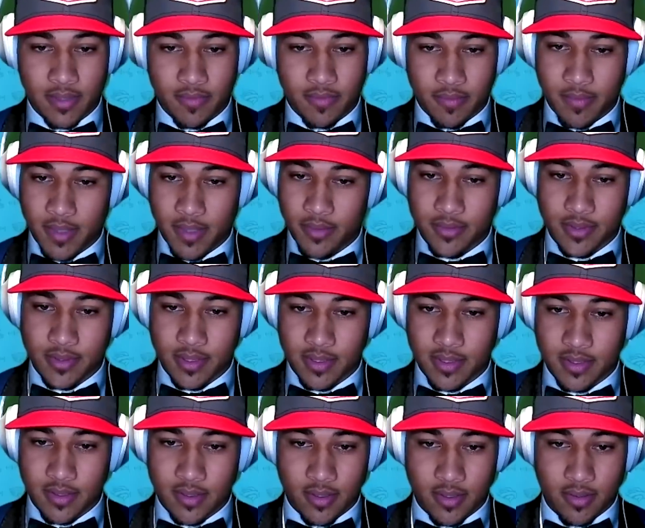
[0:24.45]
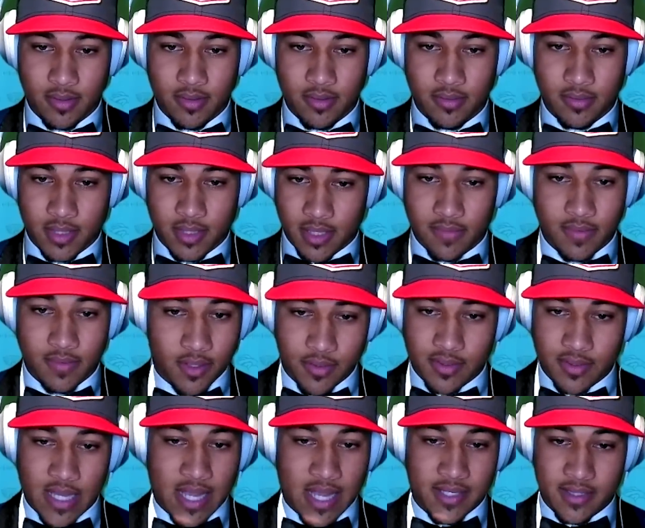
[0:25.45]
For me, it was just, you know, giving
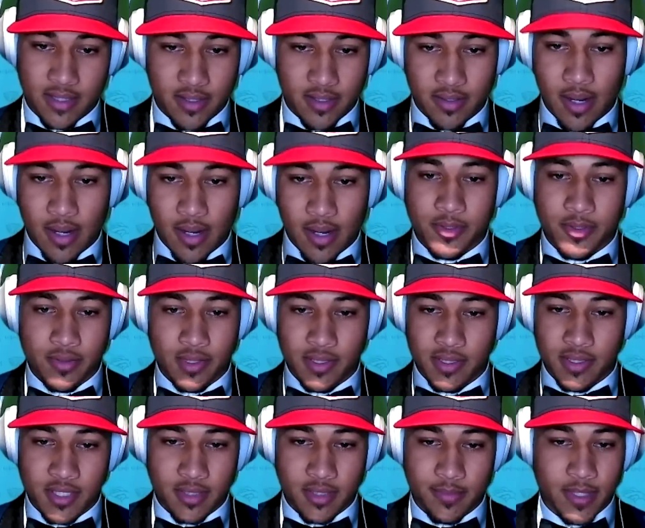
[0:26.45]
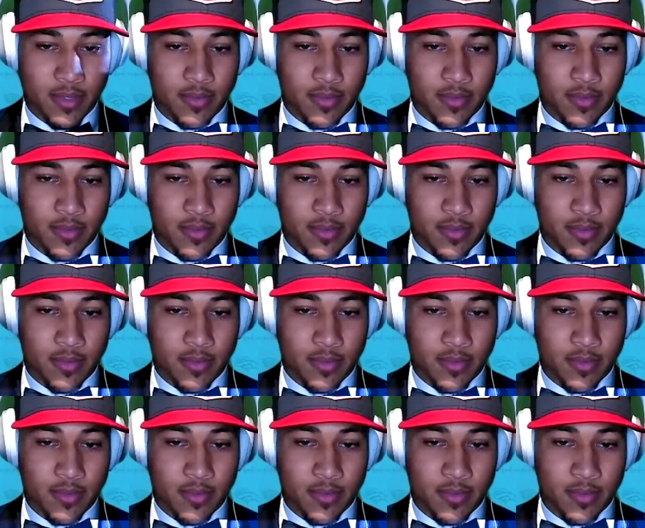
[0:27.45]
those guys another opportunity to see me.